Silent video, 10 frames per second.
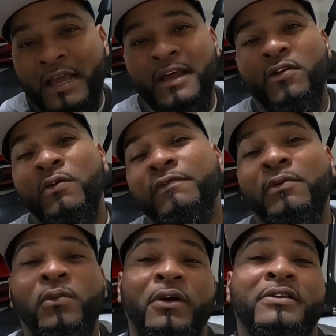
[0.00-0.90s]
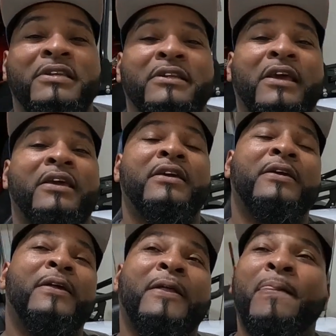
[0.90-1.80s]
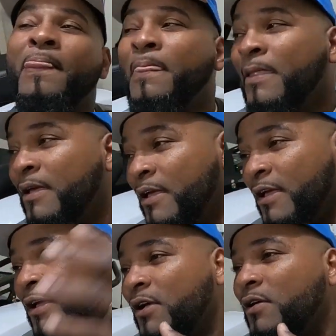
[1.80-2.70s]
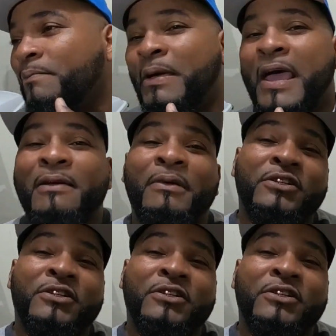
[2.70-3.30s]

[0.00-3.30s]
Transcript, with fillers: Got home from work today bagged